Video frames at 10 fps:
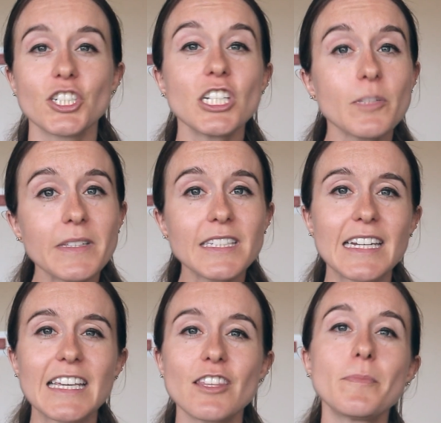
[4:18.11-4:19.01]
Shin splints
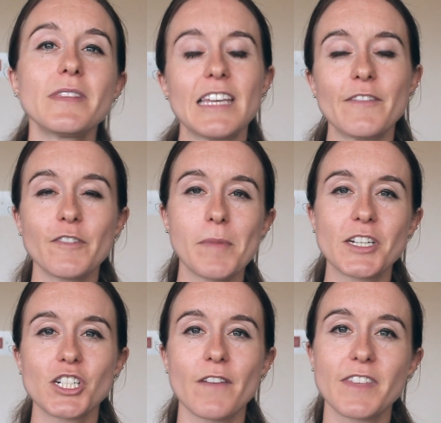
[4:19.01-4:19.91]
can either be the
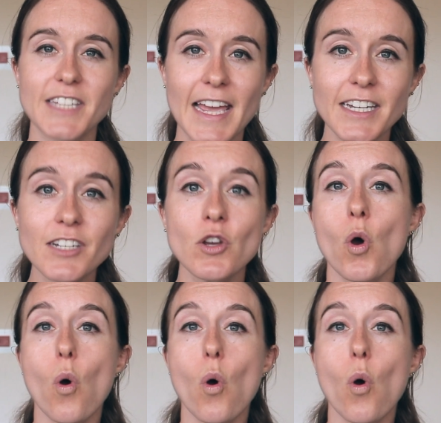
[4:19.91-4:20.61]
inflammation of the tendon